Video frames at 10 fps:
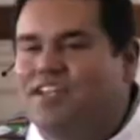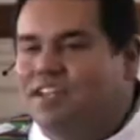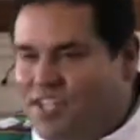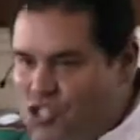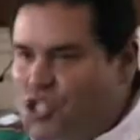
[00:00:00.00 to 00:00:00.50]

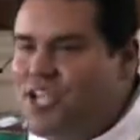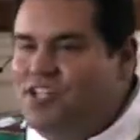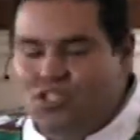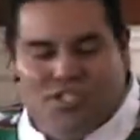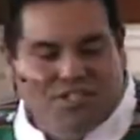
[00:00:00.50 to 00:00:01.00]
It
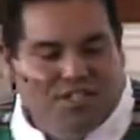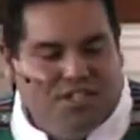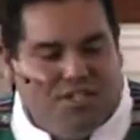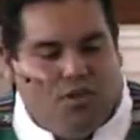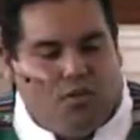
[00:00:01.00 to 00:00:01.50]
changes
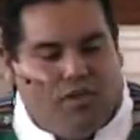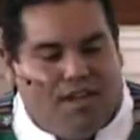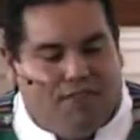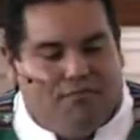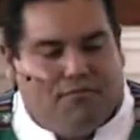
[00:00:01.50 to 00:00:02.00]
your
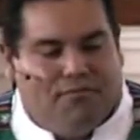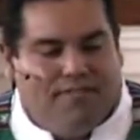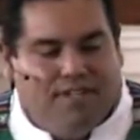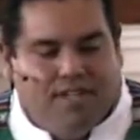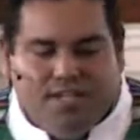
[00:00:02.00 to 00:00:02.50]
life.
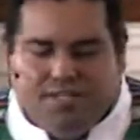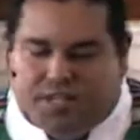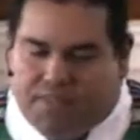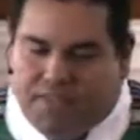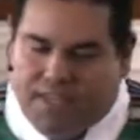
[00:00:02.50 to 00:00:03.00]

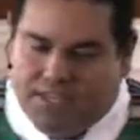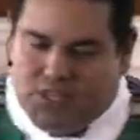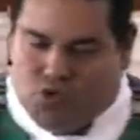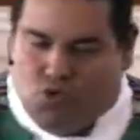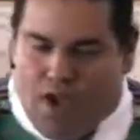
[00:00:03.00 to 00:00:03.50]
Something gets
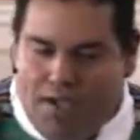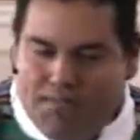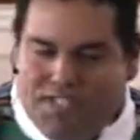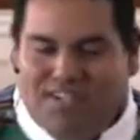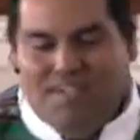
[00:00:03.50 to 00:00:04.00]

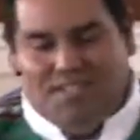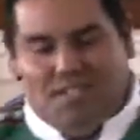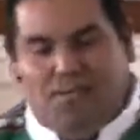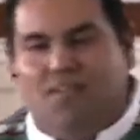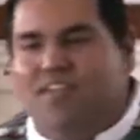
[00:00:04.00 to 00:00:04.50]
dropped,
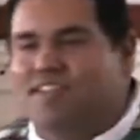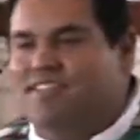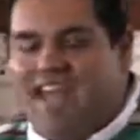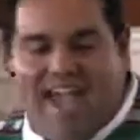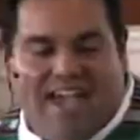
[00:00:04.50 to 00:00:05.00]
something gets
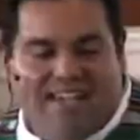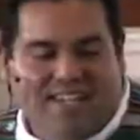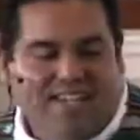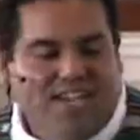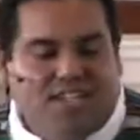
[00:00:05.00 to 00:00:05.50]
added,
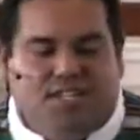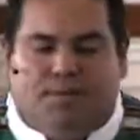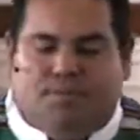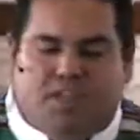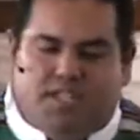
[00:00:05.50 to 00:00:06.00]

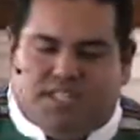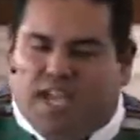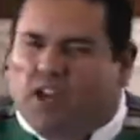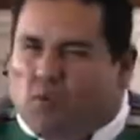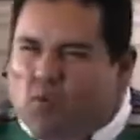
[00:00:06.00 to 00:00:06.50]
something gets
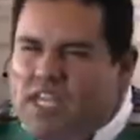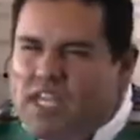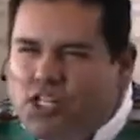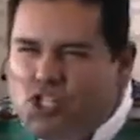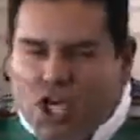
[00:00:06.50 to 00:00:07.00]
kind of
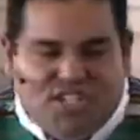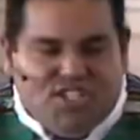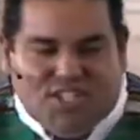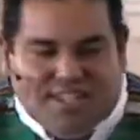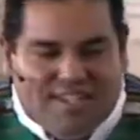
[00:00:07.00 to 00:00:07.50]

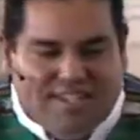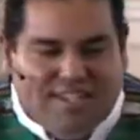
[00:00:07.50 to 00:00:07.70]
readjusted,